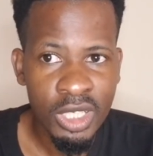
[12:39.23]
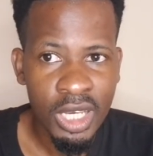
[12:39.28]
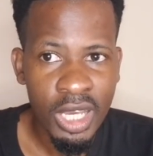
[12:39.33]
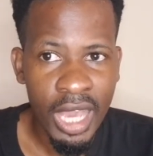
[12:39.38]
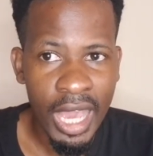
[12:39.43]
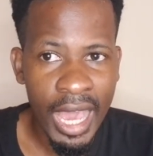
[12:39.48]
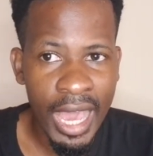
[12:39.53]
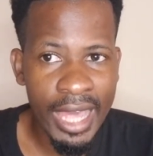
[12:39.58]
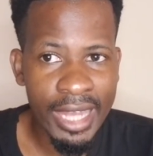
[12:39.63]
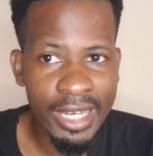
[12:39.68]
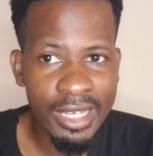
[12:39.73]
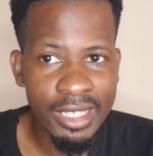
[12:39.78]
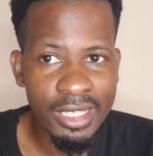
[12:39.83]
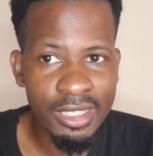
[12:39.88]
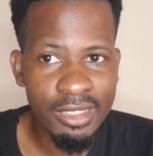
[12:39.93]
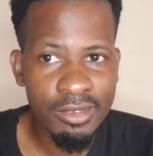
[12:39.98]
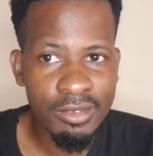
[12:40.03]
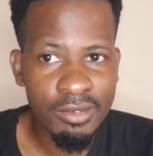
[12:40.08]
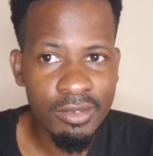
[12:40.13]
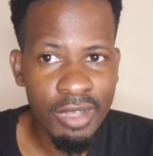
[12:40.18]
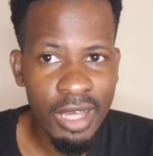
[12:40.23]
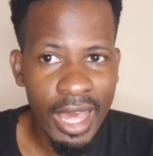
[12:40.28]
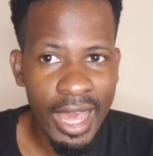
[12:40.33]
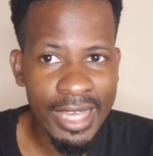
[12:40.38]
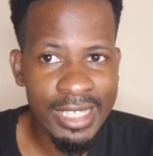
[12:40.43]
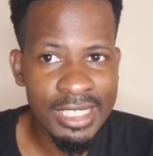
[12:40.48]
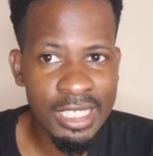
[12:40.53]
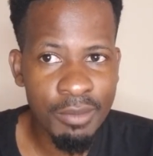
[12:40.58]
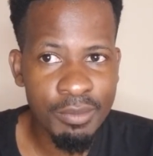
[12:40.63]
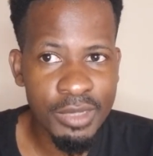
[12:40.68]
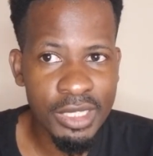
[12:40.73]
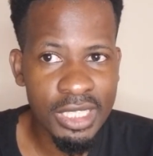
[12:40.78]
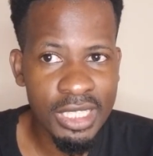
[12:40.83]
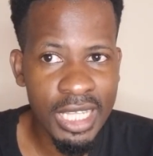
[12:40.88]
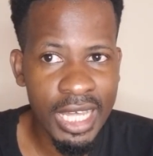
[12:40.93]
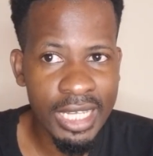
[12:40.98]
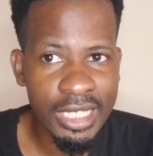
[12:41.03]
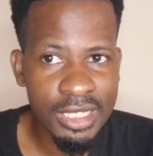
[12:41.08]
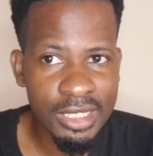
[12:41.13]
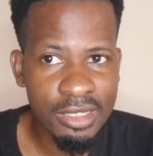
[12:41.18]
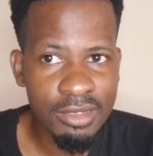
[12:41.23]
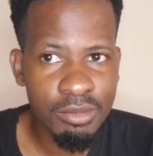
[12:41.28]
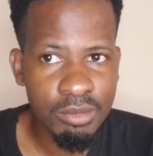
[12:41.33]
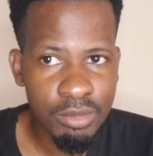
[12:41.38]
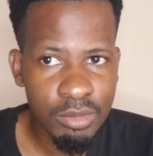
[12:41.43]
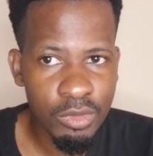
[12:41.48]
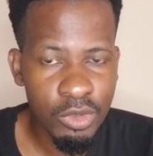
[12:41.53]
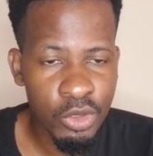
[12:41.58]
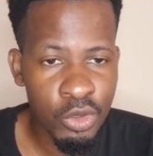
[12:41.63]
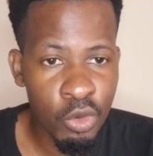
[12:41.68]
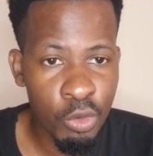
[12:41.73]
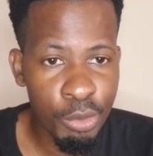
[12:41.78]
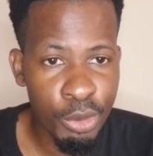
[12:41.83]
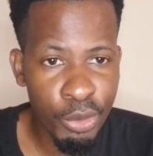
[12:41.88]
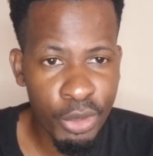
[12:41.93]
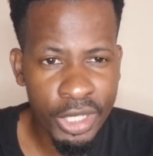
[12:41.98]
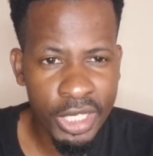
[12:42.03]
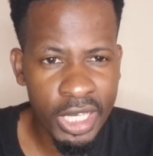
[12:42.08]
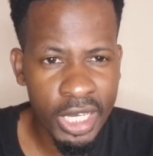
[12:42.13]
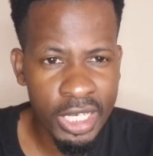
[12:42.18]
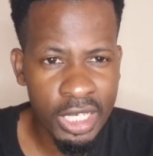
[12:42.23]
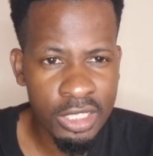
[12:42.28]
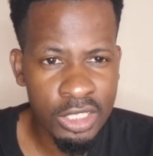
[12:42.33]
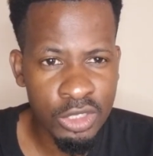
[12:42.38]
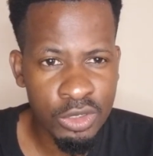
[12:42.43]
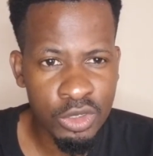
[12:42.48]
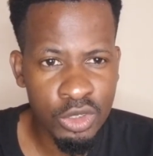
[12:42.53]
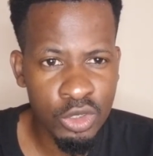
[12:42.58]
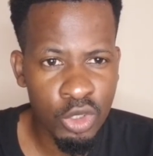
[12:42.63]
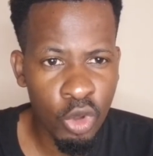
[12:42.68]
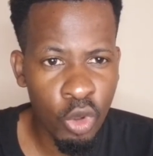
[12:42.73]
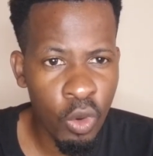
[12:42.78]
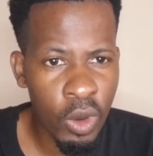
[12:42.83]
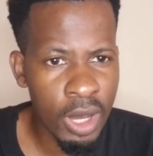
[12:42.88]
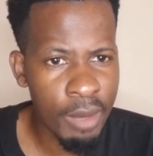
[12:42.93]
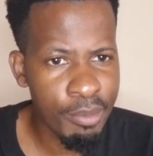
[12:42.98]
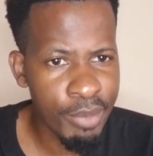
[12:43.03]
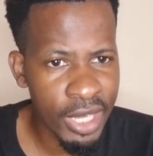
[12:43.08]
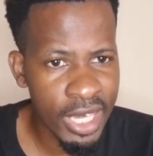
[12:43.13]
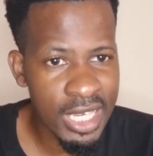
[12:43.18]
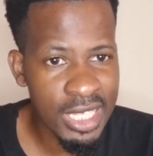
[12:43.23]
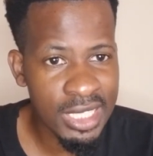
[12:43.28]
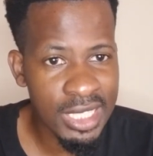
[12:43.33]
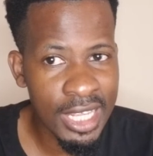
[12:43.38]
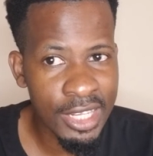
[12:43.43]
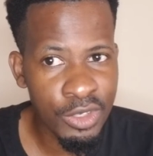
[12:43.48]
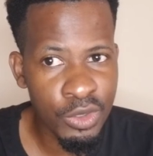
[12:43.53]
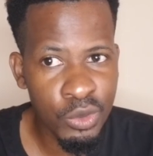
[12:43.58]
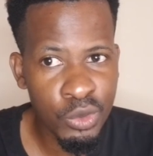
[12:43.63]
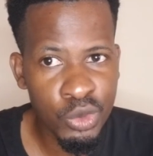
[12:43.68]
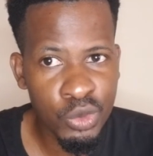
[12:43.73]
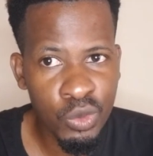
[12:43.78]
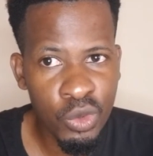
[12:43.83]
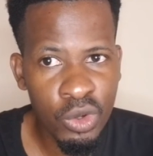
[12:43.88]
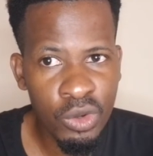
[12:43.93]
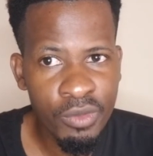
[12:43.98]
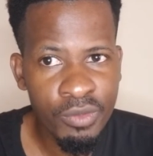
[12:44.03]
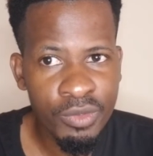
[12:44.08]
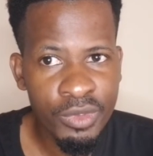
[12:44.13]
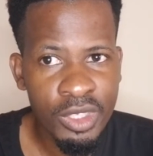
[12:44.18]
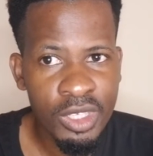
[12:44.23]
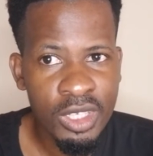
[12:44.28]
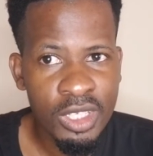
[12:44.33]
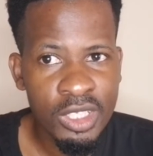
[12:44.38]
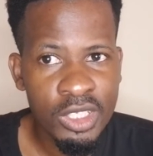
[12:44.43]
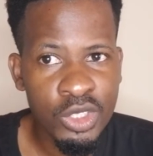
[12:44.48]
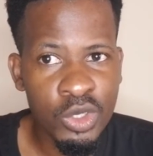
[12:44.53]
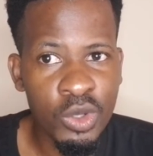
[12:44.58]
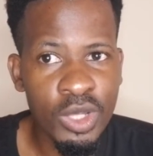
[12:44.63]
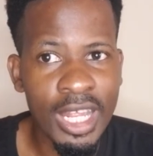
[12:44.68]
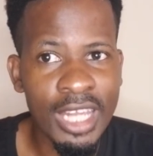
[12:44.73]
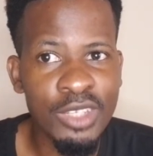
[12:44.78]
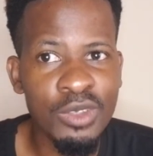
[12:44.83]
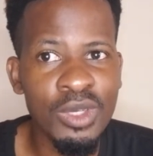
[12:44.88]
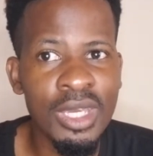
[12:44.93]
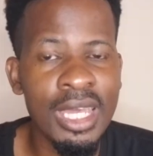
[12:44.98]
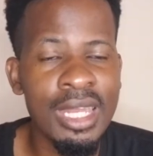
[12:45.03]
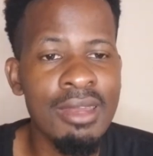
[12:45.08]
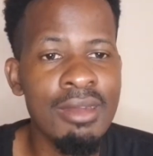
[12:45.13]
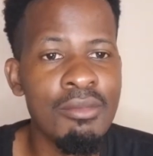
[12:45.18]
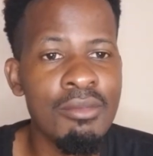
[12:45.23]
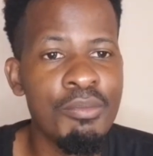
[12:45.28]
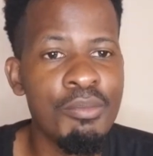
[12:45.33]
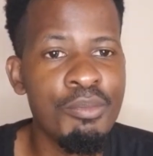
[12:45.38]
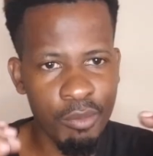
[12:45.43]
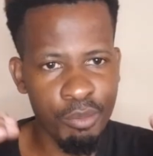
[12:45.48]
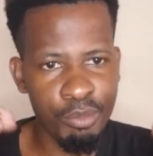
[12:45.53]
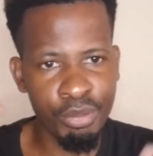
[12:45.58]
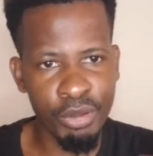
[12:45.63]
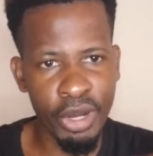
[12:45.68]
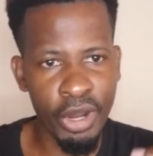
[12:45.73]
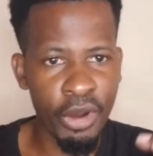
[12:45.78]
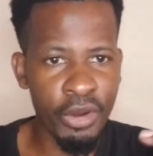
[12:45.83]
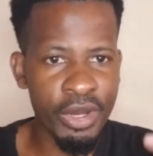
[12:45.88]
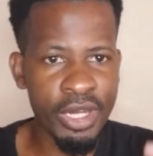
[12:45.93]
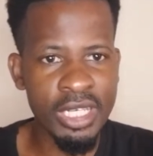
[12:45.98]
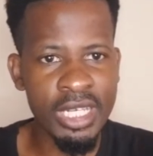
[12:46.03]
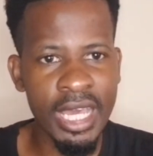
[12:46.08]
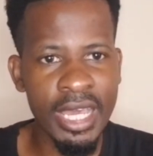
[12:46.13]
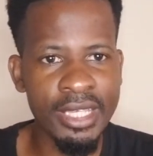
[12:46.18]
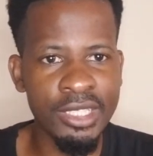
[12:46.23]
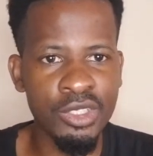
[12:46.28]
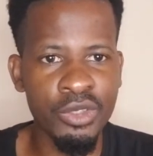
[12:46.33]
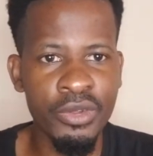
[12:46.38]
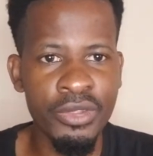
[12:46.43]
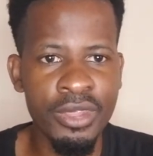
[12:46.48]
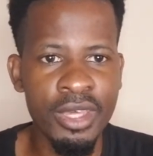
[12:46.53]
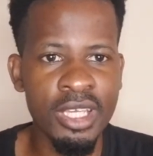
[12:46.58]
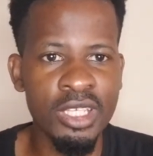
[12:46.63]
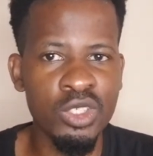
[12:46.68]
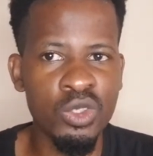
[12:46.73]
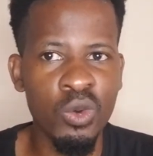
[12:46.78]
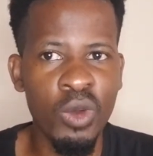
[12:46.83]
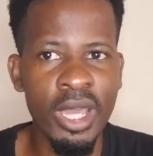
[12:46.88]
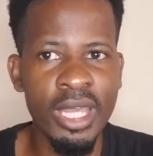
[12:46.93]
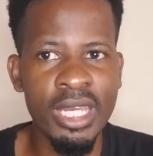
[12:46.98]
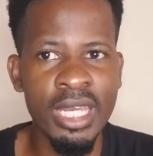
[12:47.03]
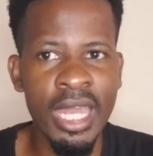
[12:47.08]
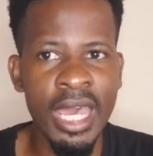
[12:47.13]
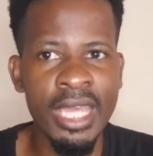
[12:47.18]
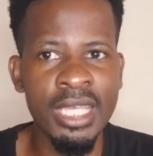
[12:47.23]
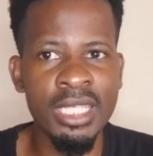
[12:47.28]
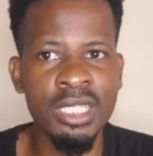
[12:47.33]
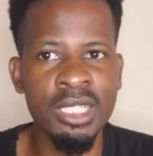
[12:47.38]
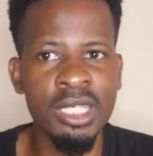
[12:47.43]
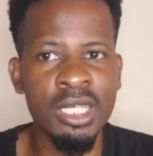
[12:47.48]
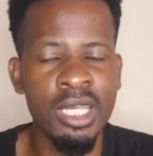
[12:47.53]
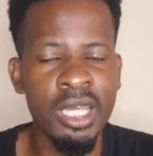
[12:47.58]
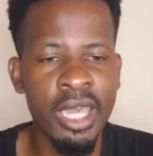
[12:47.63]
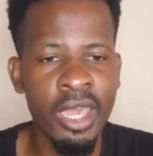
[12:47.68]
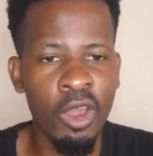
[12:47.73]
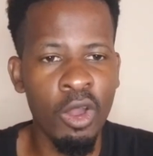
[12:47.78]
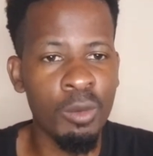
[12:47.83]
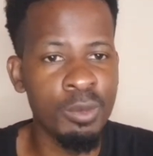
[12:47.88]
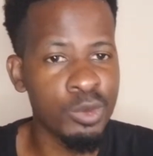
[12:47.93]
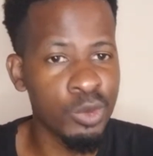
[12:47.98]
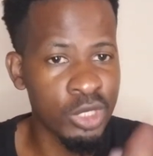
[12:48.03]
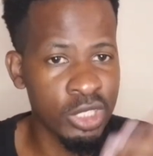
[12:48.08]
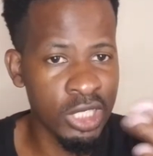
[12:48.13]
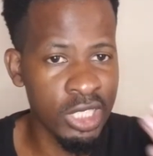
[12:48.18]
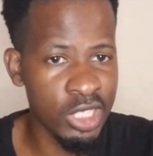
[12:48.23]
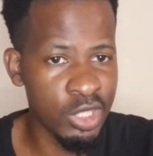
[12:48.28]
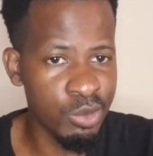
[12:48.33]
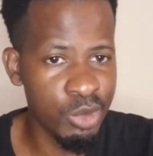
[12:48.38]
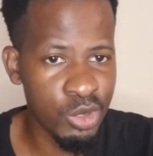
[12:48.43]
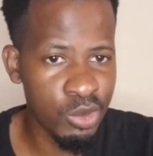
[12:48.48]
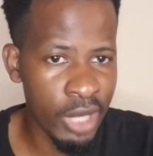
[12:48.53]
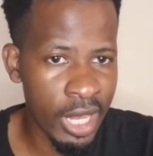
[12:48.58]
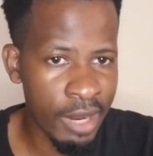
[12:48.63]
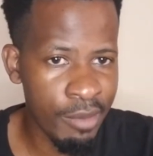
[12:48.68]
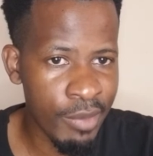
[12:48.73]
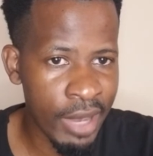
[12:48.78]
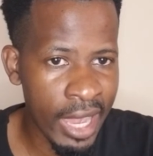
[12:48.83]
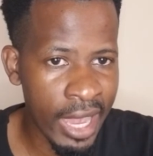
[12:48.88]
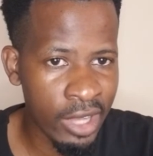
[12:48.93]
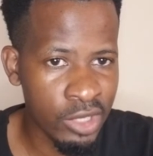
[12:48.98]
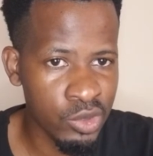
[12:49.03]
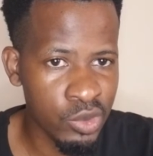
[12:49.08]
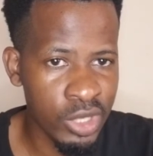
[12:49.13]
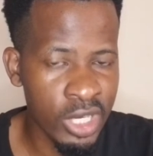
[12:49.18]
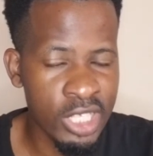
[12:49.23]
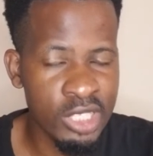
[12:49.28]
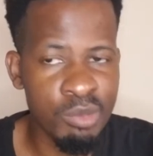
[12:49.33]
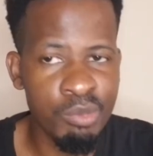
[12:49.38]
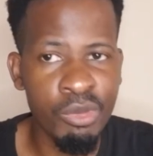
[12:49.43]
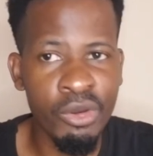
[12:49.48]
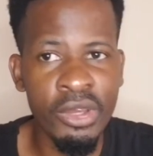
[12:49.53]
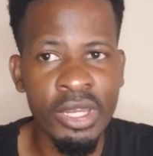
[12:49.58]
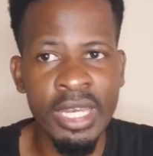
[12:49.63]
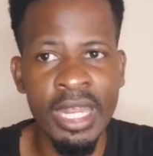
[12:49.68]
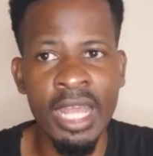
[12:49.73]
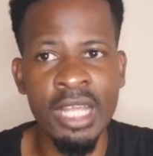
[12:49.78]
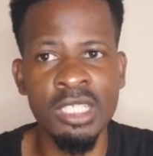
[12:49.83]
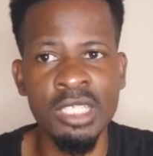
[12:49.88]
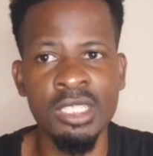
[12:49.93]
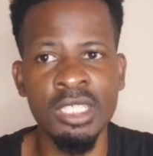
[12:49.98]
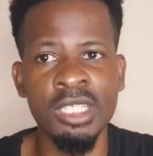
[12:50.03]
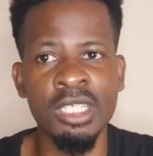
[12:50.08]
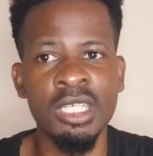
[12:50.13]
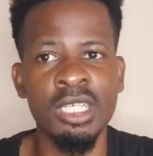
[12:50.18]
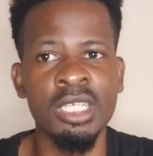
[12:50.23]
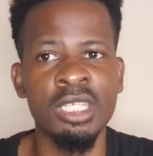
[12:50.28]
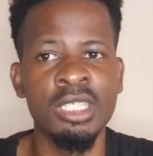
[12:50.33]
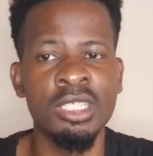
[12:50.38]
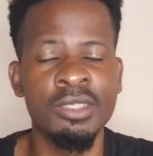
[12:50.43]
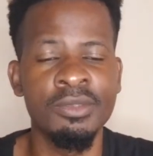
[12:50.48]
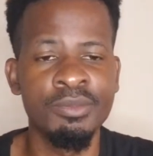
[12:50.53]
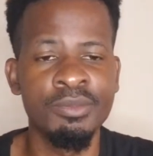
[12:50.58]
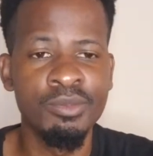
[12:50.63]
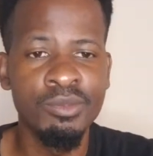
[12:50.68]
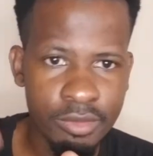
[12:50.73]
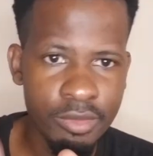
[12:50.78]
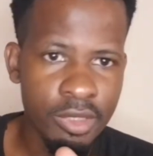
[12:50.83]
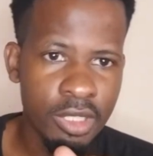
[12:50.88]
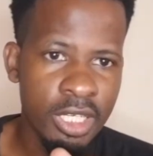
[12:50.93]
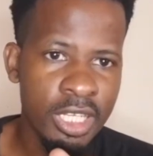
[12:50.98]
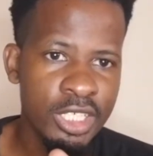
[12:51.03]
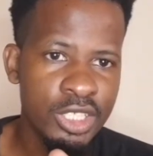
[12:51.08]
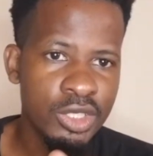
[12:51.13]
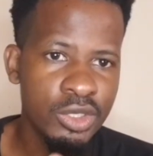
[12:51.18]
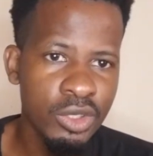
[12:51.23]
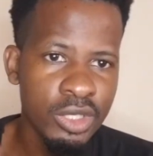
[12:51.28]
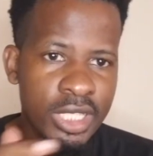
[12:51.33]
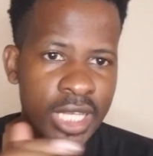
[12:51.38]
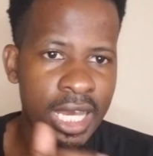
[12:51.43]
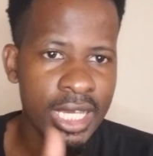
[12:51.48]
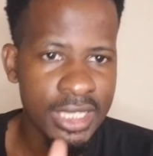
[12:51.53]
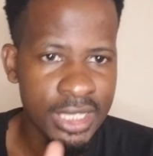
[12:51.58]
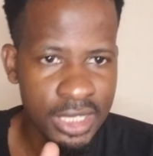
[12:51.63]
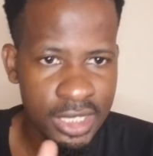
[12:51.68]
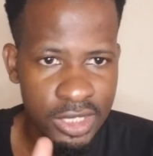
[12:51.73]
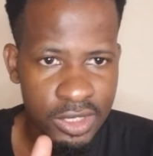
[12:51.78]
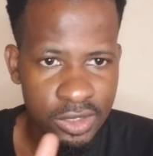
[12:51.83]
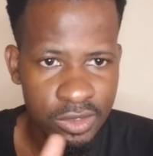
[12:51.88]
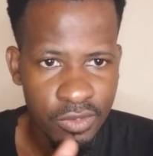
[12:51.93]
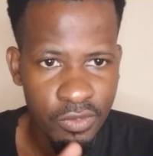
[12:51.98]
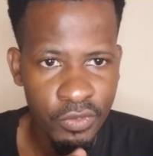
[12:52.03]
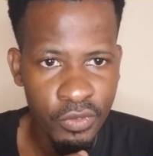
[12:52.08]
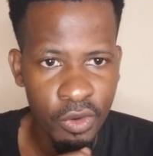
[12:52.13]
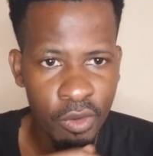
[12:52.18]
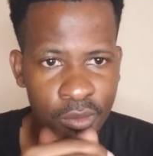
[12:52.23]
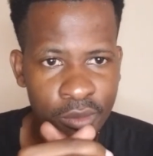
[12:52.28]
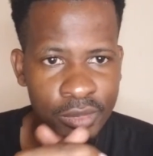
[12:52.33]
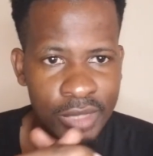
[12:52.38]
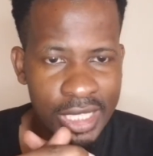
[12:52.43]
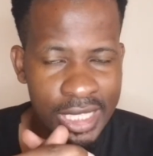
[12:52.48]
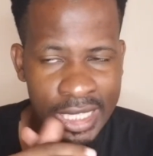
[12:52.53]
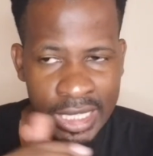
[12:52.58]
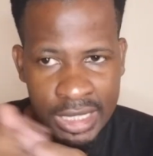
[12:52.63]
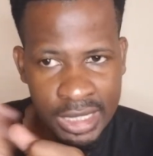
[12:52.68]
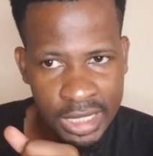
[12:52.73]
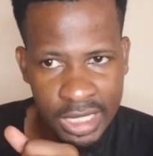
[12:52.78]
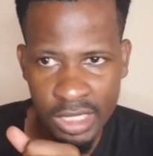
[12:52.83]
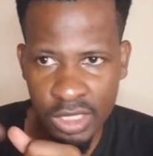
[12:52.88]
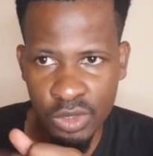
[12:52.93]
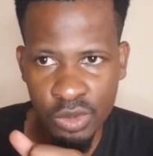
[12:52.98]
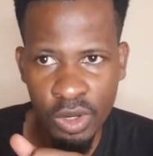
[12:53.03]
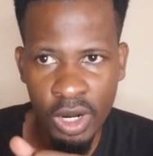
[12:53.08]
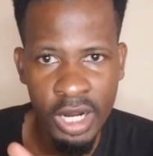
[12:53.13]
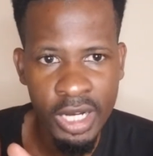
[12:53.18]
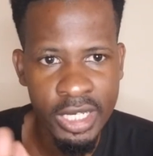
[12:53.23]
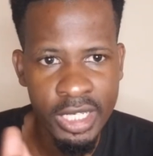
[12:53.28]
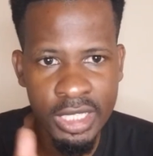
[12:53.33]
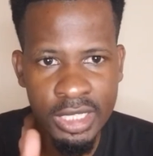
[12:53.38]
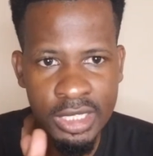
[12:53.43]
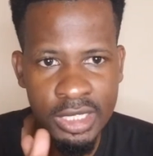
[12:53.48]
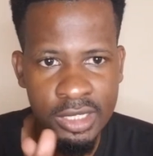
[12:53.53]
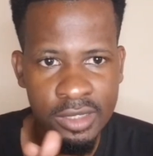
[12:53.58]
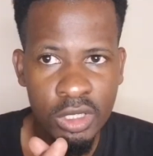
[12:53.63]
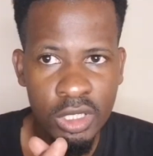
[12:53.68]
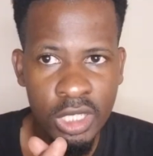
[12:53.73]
and accepting that you'll be working at a slower pace than usual, so that you can prioritize your things quite nicely helps. Which leads me to my actual next point, actually, is list your tasks from easiest to hardest.